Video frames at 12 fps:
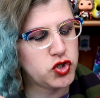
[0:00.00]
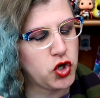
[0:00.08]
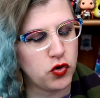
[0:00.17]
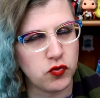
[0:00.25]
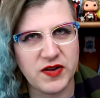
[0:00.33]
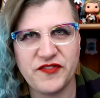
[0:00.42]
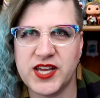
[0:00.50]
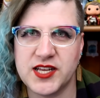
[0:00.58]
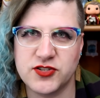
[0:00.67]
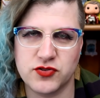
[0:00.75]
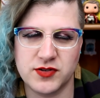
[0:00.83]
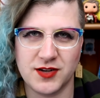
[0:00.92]
Terrific
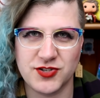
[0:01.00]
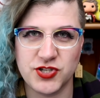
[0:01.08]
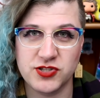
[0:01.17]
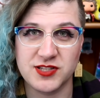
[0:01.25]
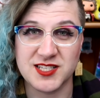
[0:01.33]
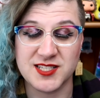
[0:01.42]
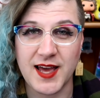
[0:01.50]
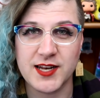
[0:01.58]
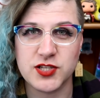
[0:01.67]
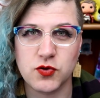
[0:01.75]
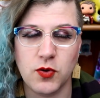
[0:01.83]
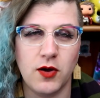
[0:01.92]
introduction to the
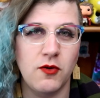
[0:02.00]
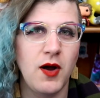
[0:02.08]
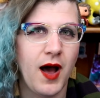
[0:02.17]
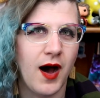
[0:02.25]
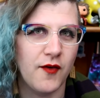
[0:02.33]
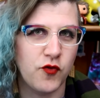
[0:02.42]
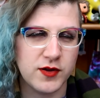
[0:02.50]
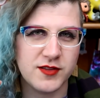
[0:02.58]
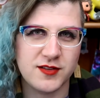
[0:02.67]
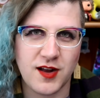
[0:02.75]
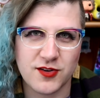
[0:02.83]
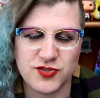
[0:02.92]
status quo of where
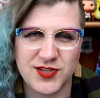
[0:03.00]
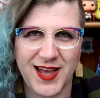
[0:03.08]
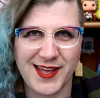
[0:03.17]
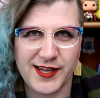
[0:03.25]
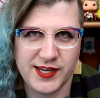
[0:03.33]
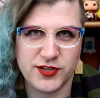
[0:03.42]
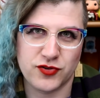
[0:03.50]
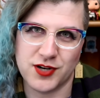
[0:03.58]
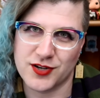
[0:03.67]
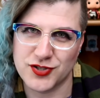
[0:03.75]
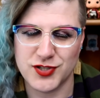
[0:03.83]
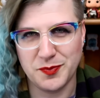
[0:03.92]
the Doctor's at and
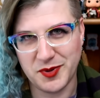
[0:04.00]
introduction to